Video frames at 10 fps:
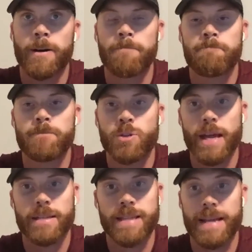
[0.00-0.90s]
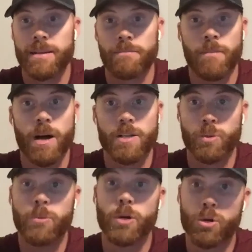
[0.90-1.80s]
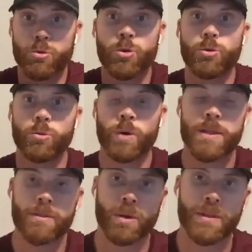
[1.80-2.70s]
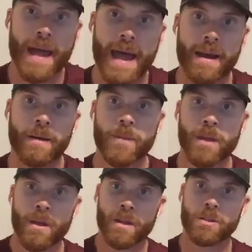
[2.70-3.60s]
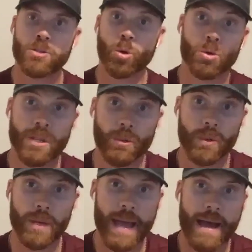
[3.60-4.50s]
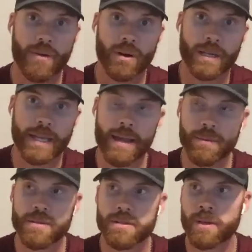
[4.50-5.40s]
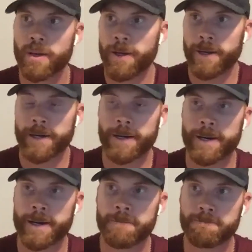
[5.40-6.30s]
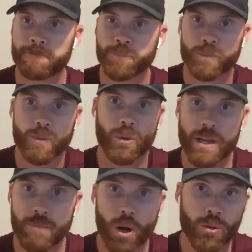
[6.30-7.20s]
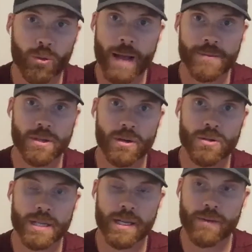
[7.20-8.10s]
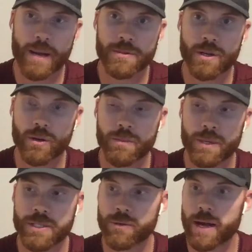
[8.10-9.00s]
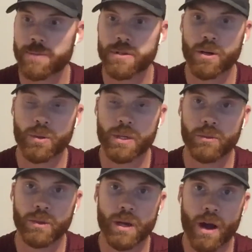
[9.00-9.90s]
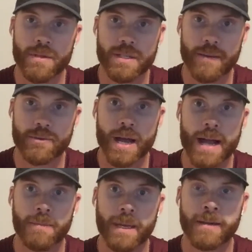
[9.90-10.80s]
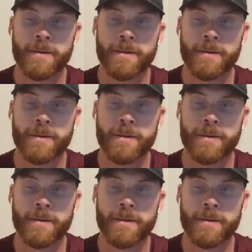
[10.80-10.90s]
So that's a must. We recruit with data. The tools that we have on campus, we have both Rapsodos, hitting Rapsodo and pitching Rapsodo. We obviously have TrackMan.